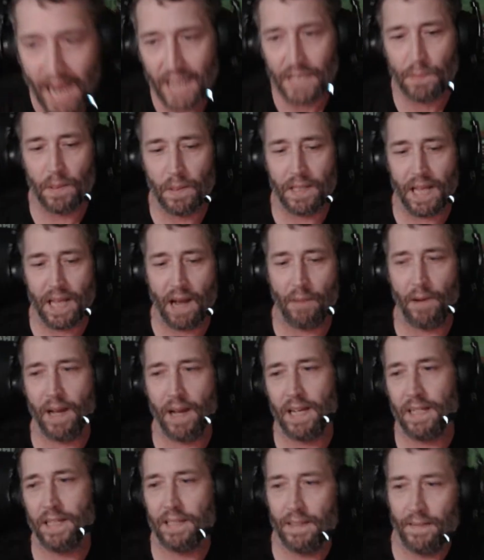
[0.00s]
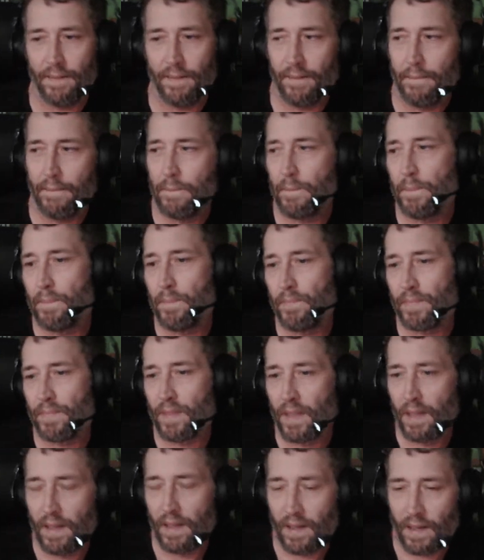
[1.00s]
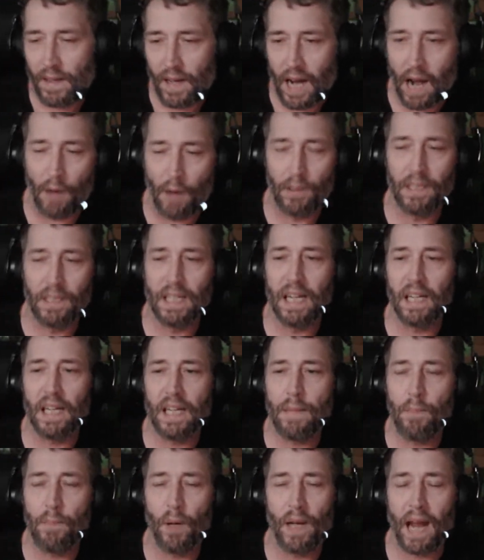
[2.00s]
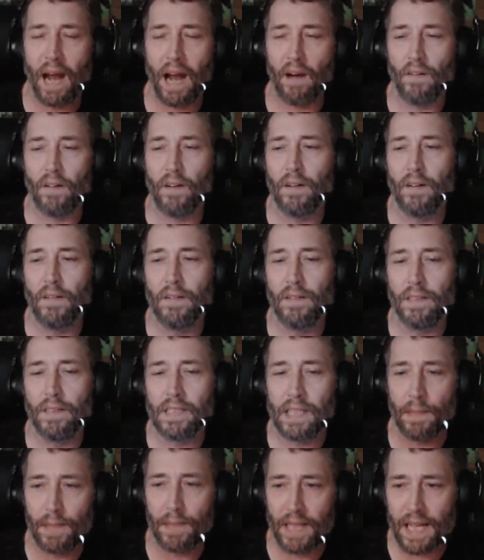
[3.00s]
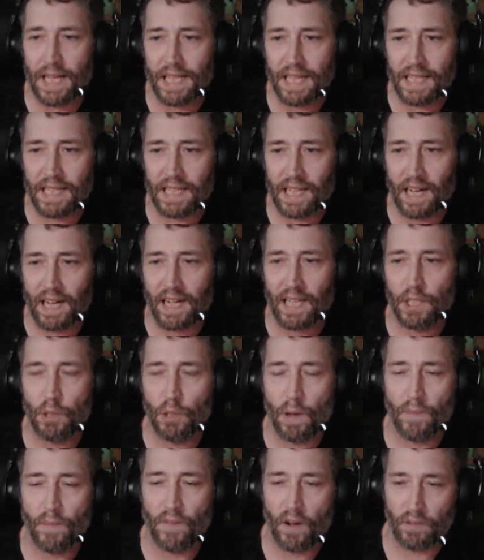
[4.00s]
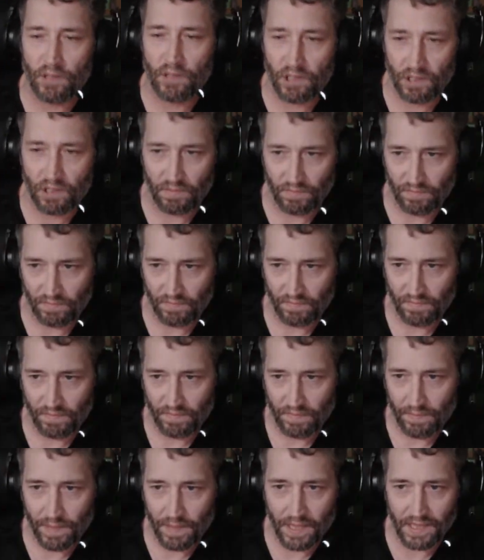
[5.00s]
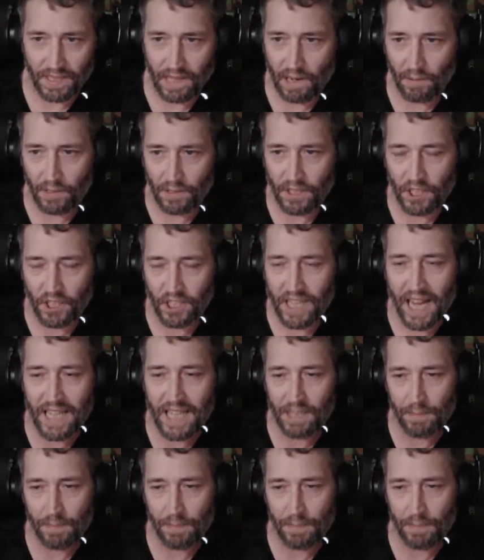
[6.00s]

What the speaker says: put it that way. I will literally put out something like this and I'll get 2 upvotes because everyone just hates me